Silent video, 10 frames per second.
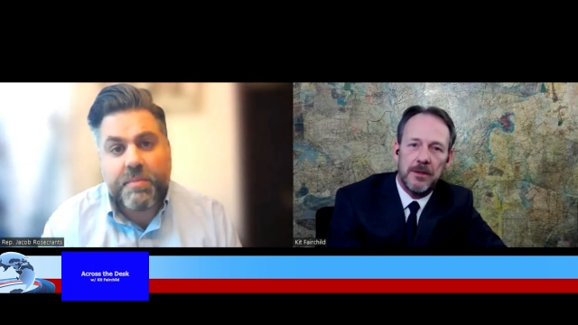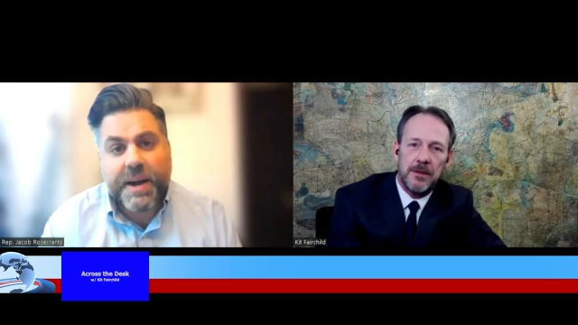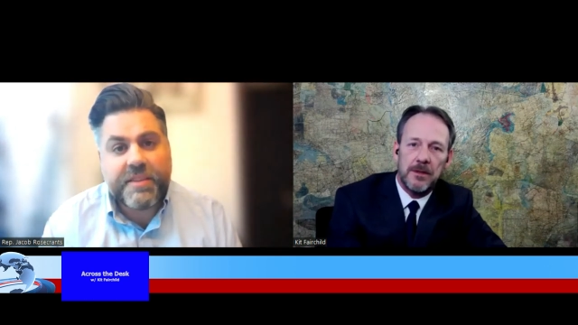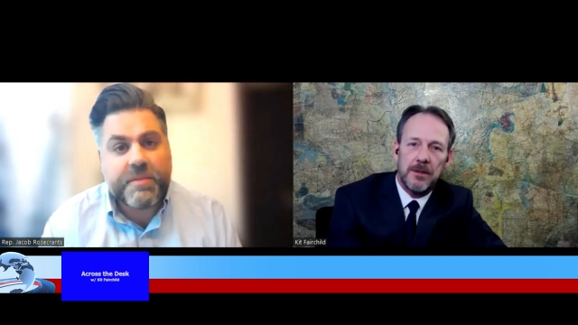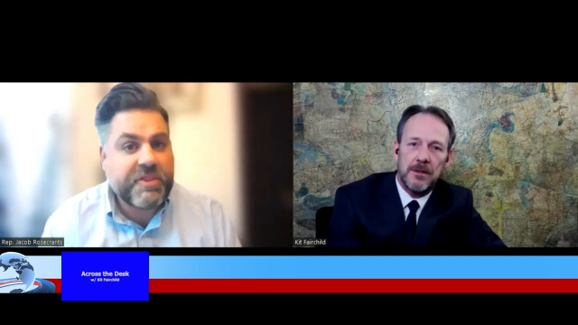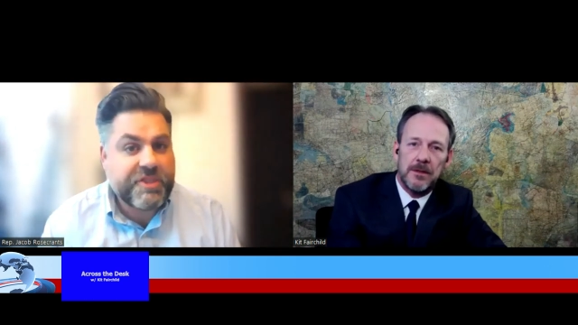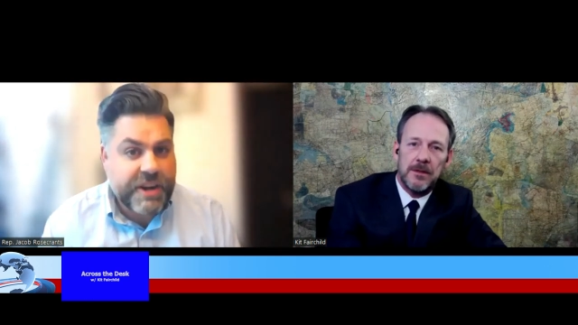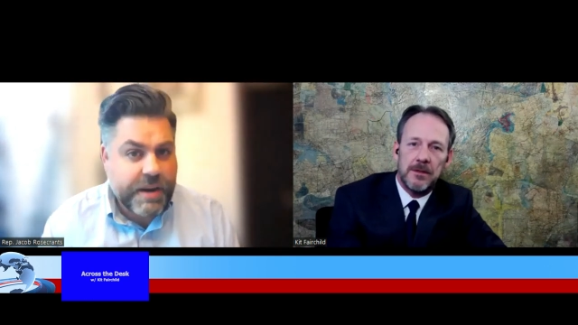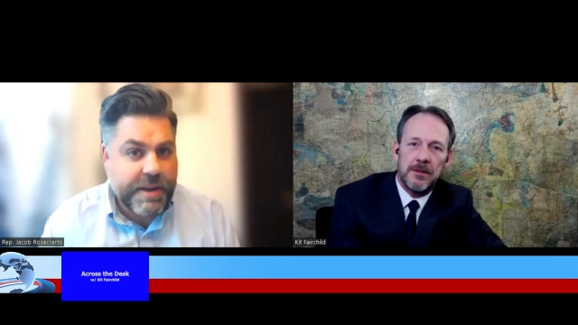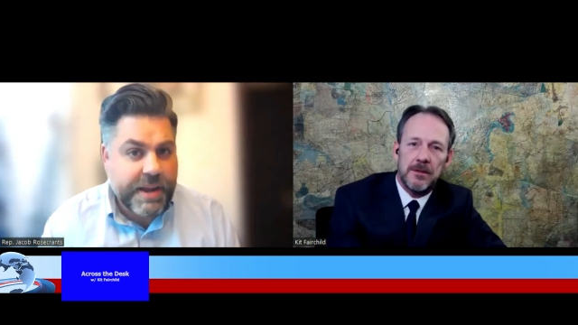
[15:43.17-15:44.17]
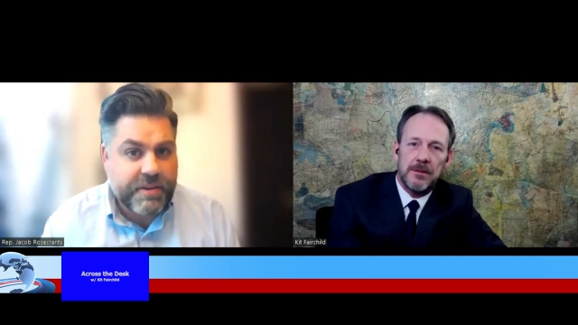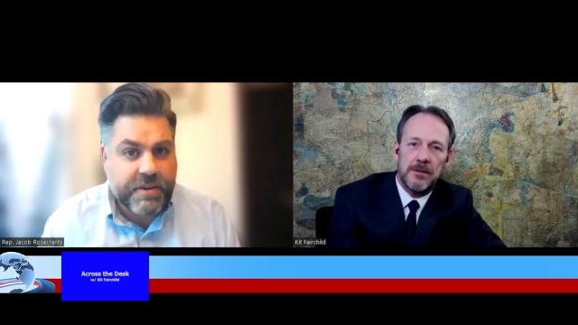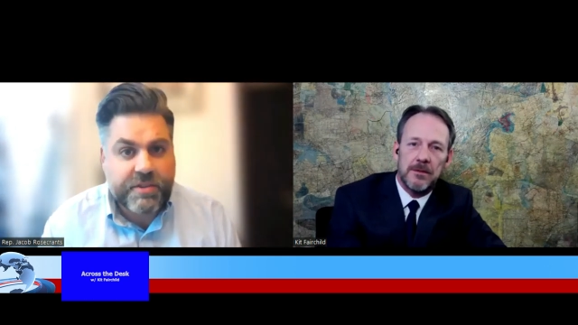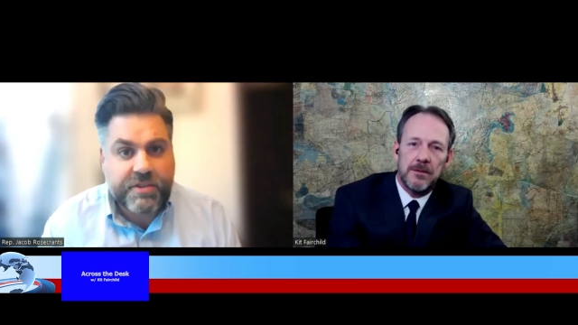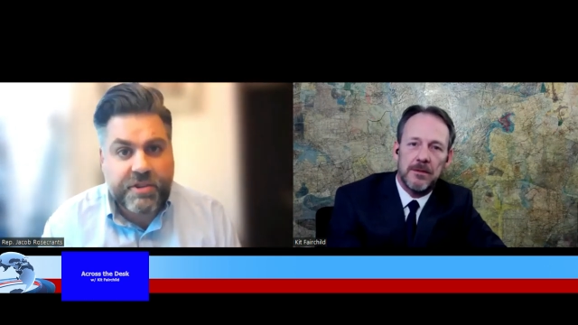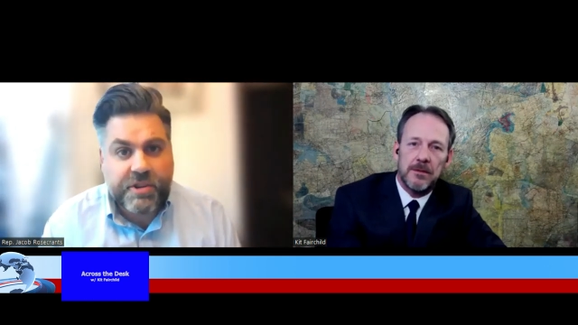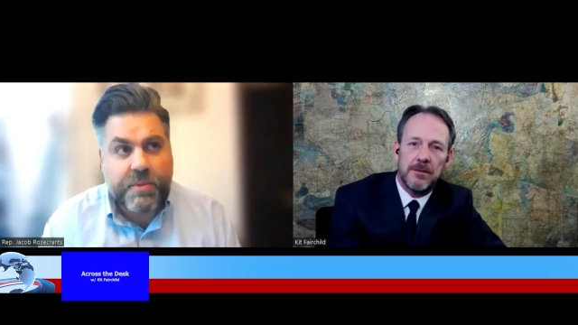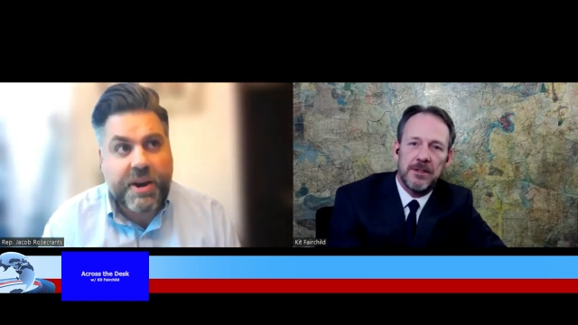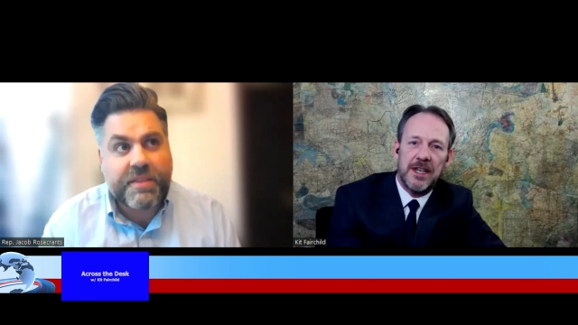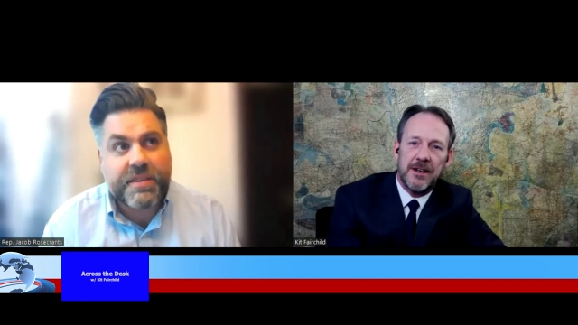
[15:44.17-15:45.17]
Speaker 1: mine's been gerrymandered to
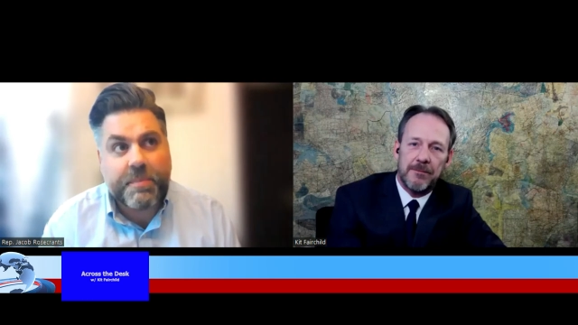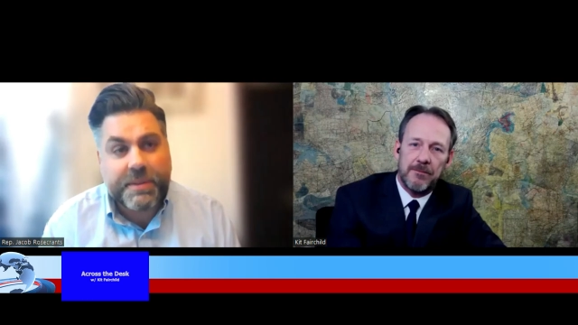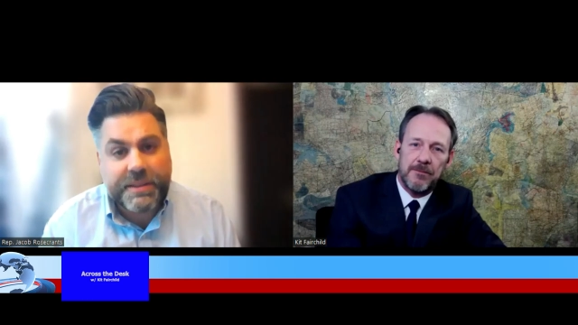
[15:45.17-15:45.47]
where it's a